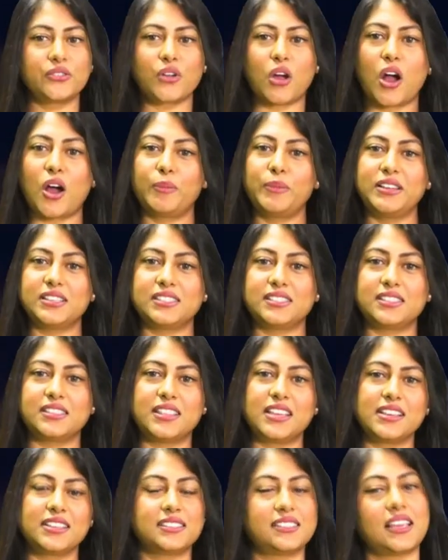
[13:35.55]
their hobbies and
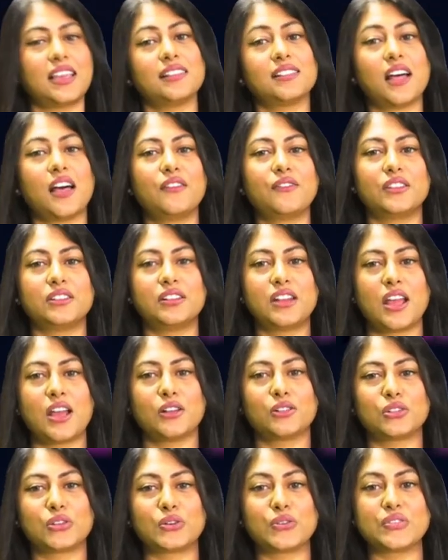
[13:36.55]
things they love and
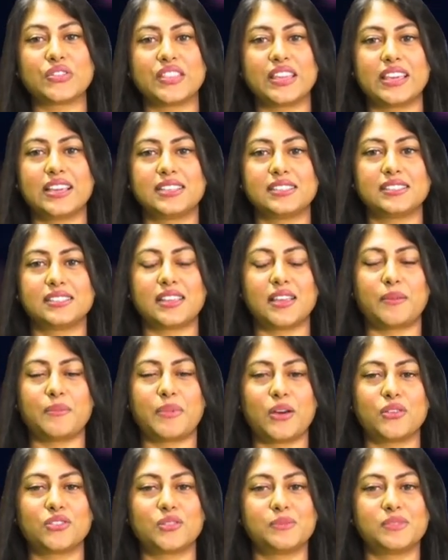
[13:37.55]
learn things
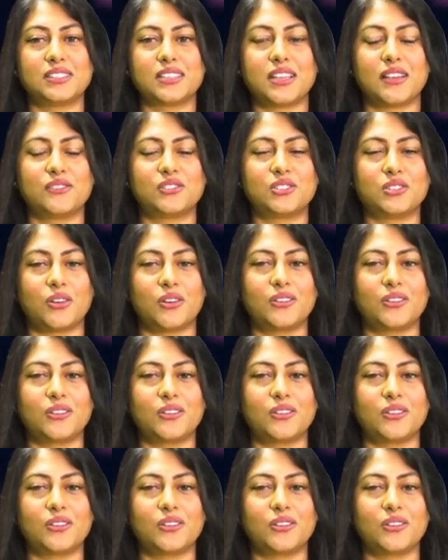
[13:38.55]
about themselves. What did